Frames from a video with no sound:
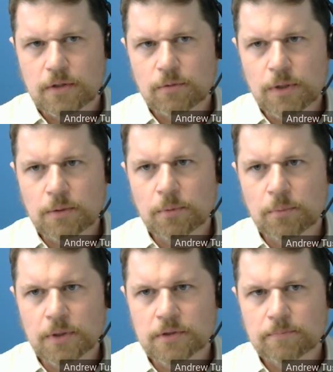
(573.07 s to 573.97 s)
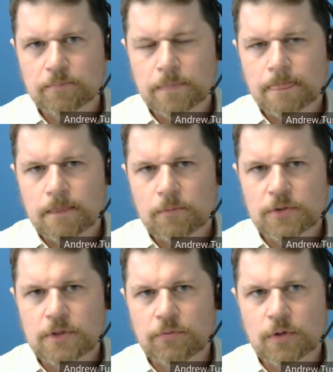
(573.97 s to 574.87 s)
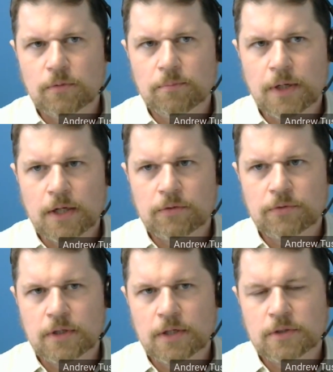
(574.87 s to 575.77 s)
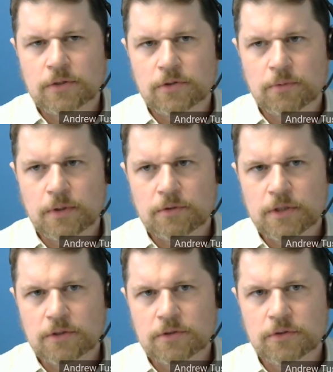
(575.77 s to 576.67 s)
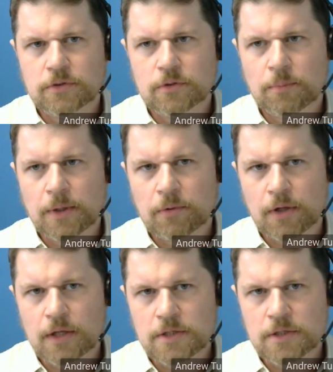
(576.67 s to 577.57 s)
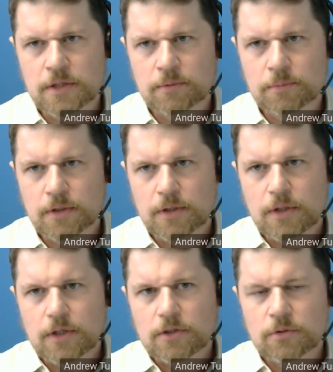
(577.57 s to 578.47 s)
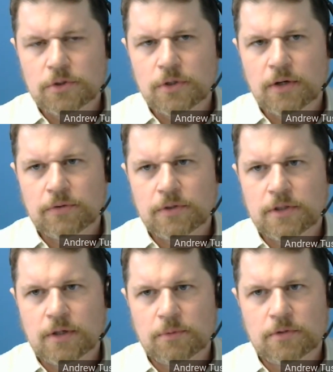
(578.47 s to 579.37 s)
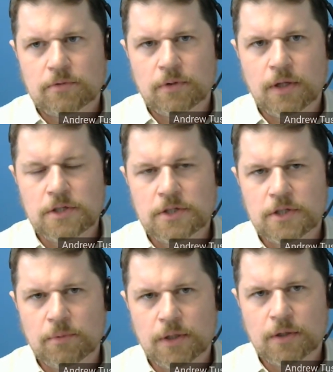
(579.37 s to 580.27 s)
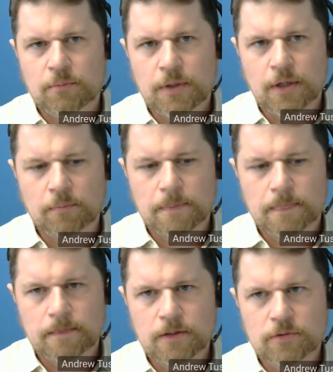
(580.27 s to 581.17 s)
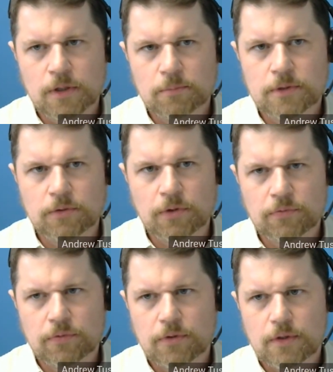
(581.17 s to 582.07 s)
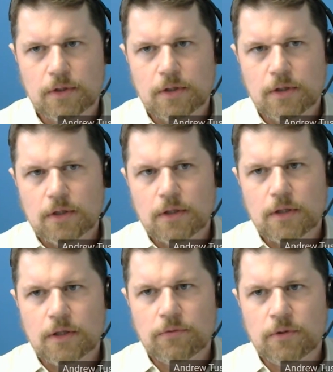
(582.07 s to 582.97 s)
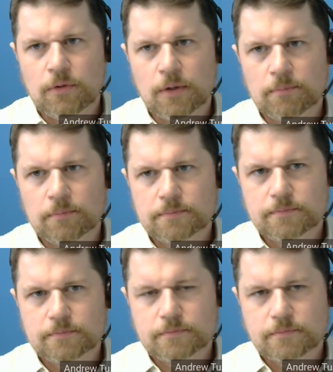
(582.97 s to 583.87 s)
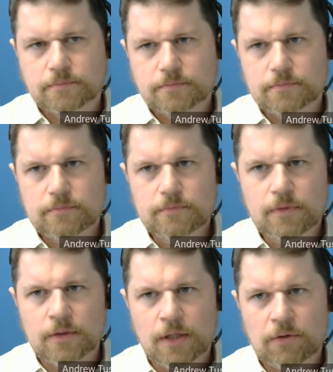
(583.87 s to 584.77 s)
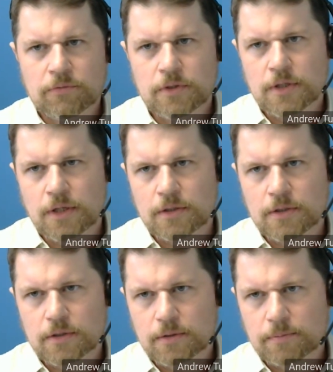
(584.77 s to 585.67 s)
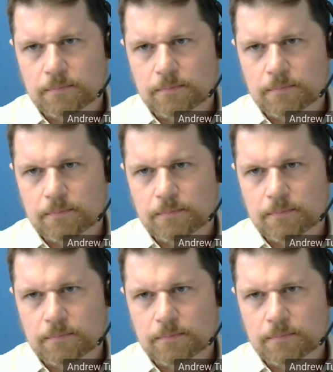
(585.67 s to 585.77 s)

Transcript: the people, because the most difficult part of tech transfer is all about relationships. So once you have an established relationship, it can be disruptive if you then have to change.